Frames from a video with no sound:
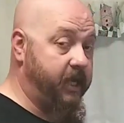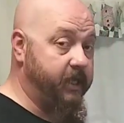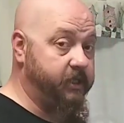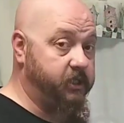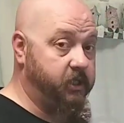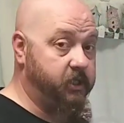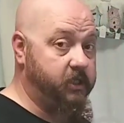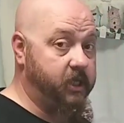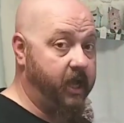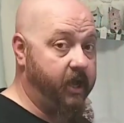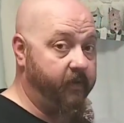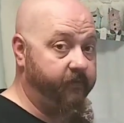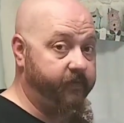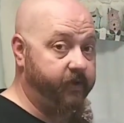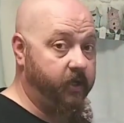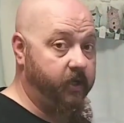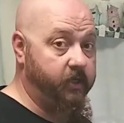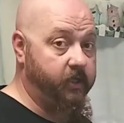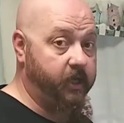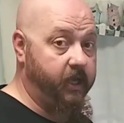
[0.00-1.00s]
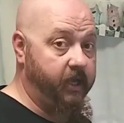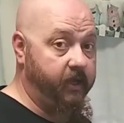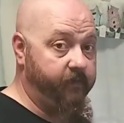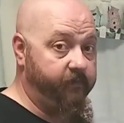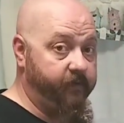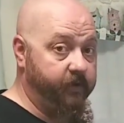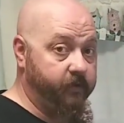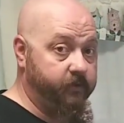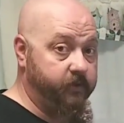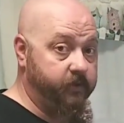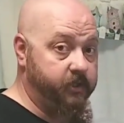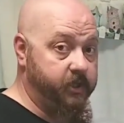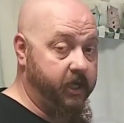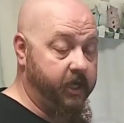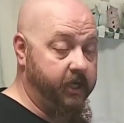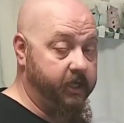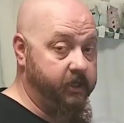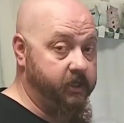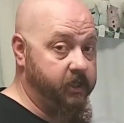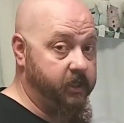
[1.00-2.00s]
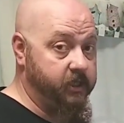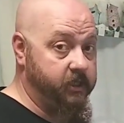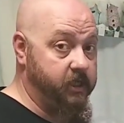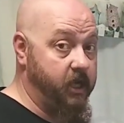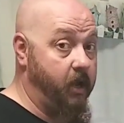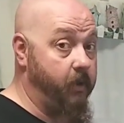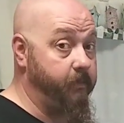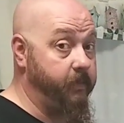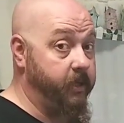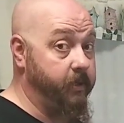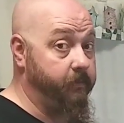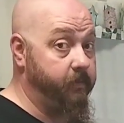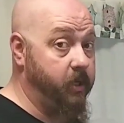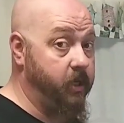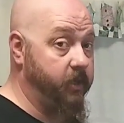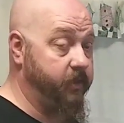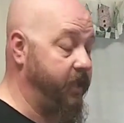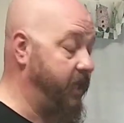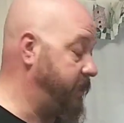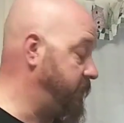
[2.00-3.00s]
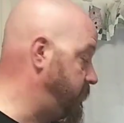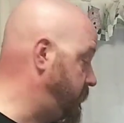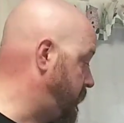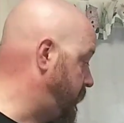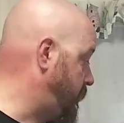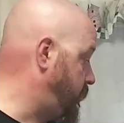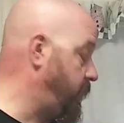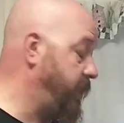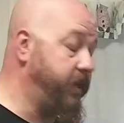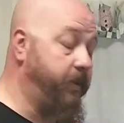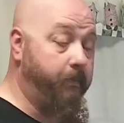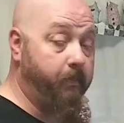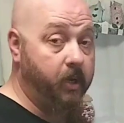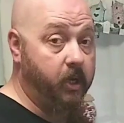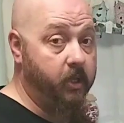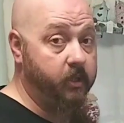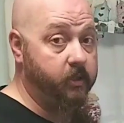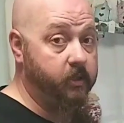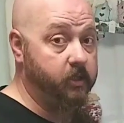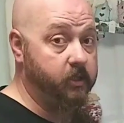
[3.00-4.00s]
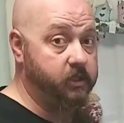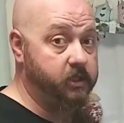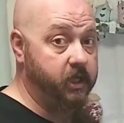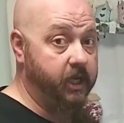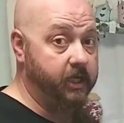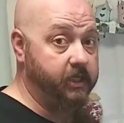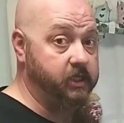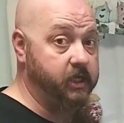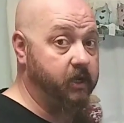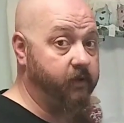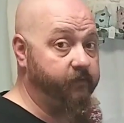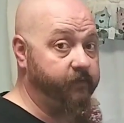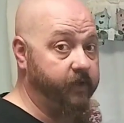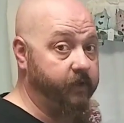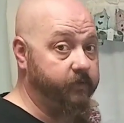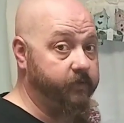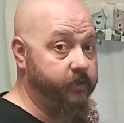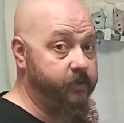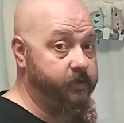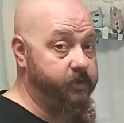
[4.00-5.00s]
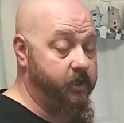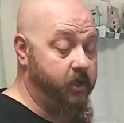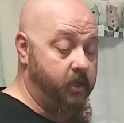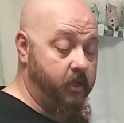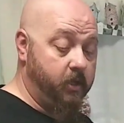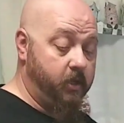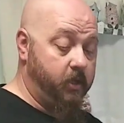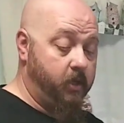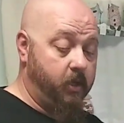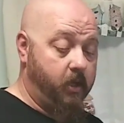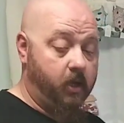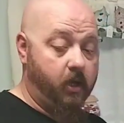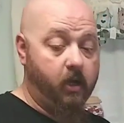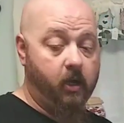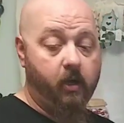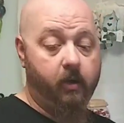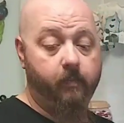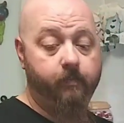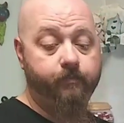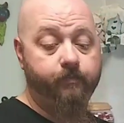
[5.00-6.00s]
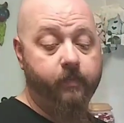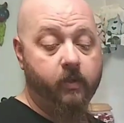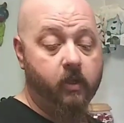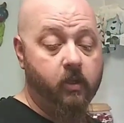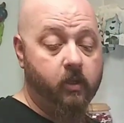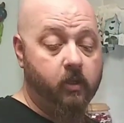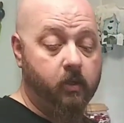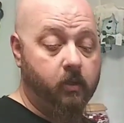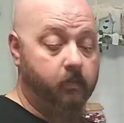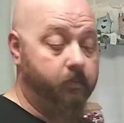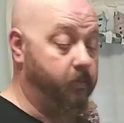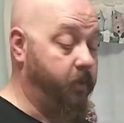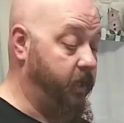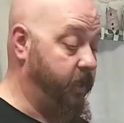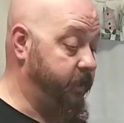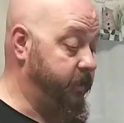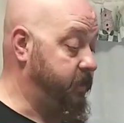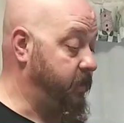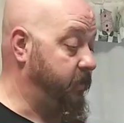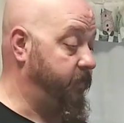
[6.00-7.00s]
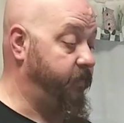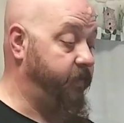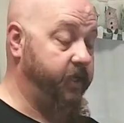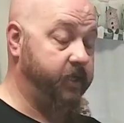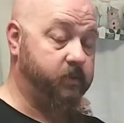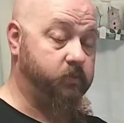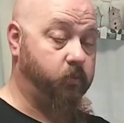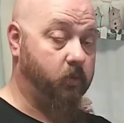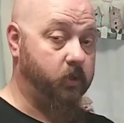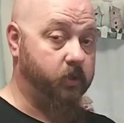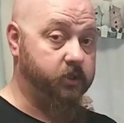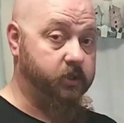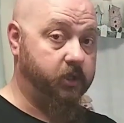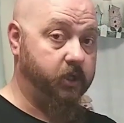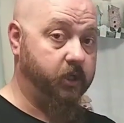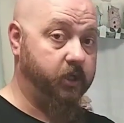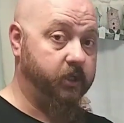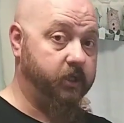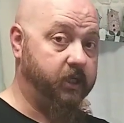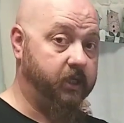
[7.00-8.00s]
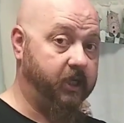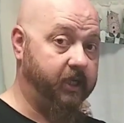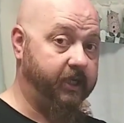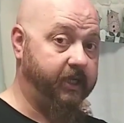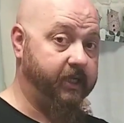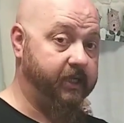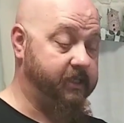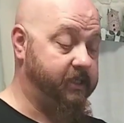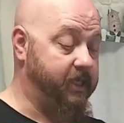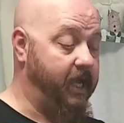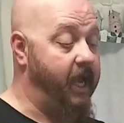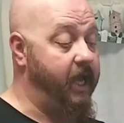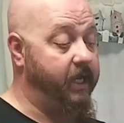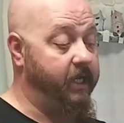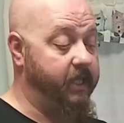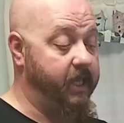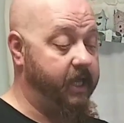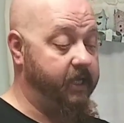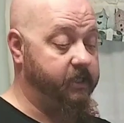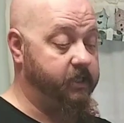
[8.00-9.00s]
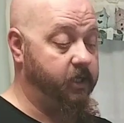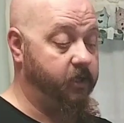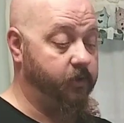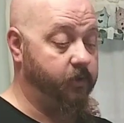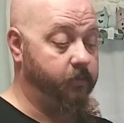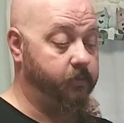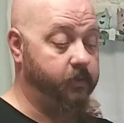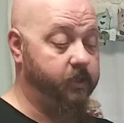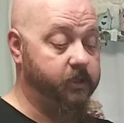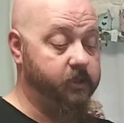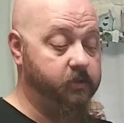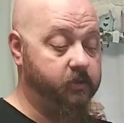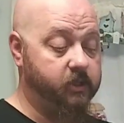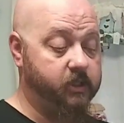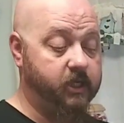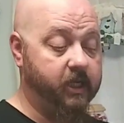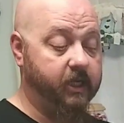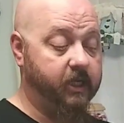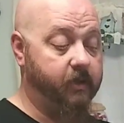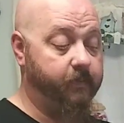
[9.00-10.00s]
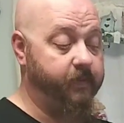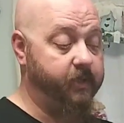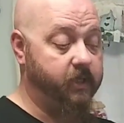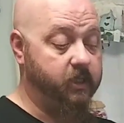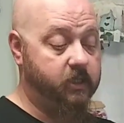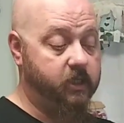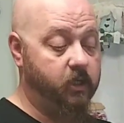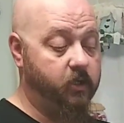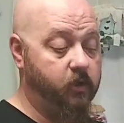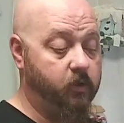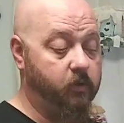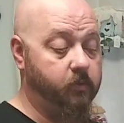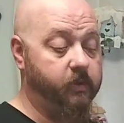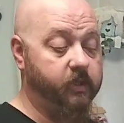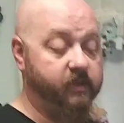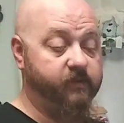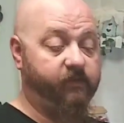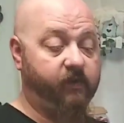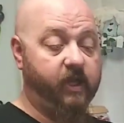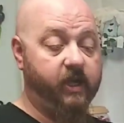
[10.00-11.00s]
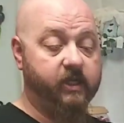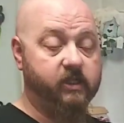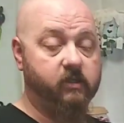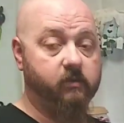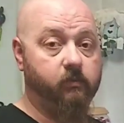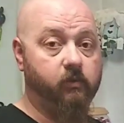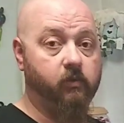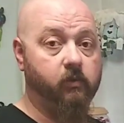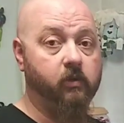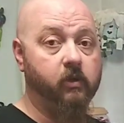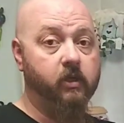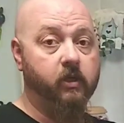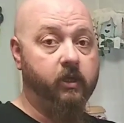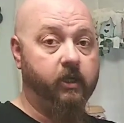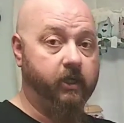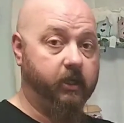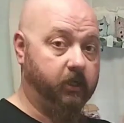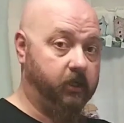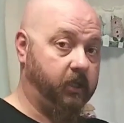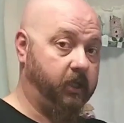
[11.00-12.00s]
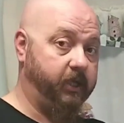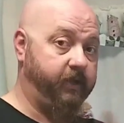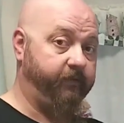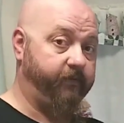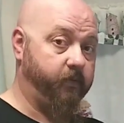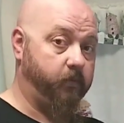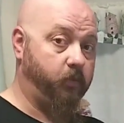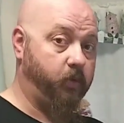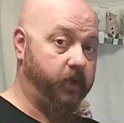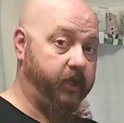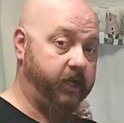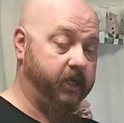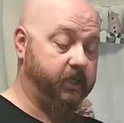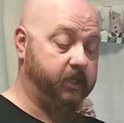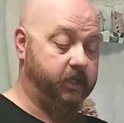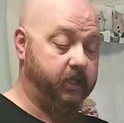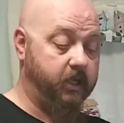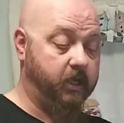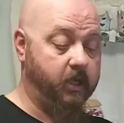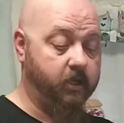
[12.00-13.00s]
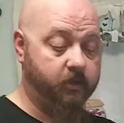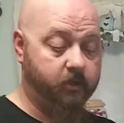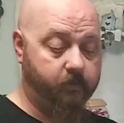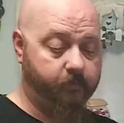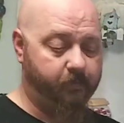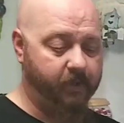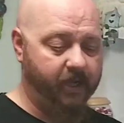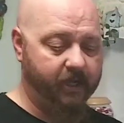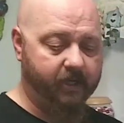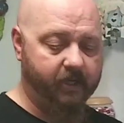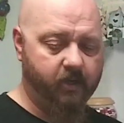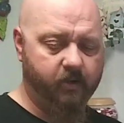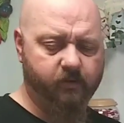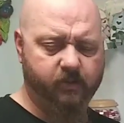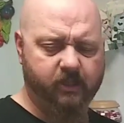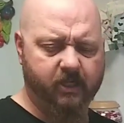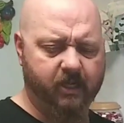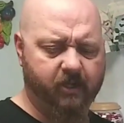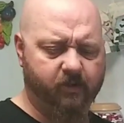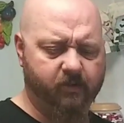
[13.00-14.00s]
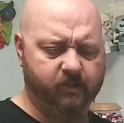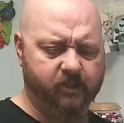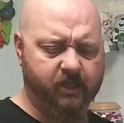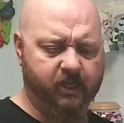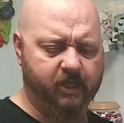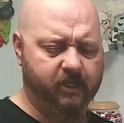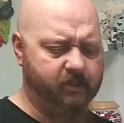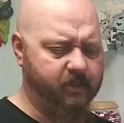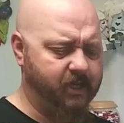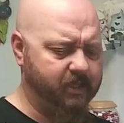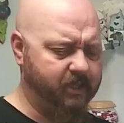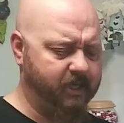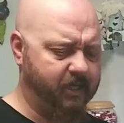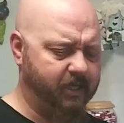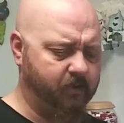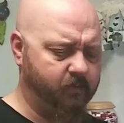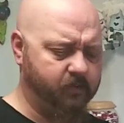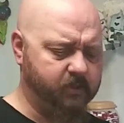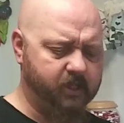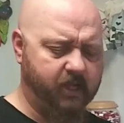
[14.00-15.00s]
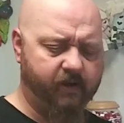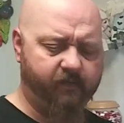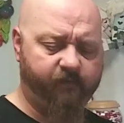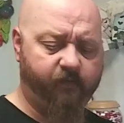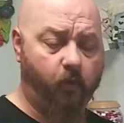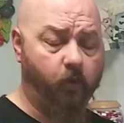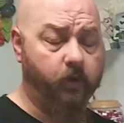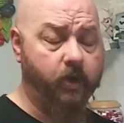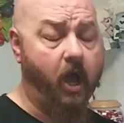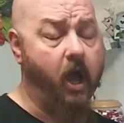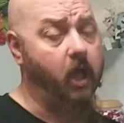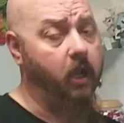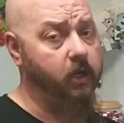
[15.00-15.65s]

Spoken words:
I just have done a filter change and it's not been a month. I usually wait a month to change out filters. But this works good to clean inside of that tube because you can stick it up in the tube. It's flexible. It'll clean from one end to the other. Petco sells it. I think it was like $4.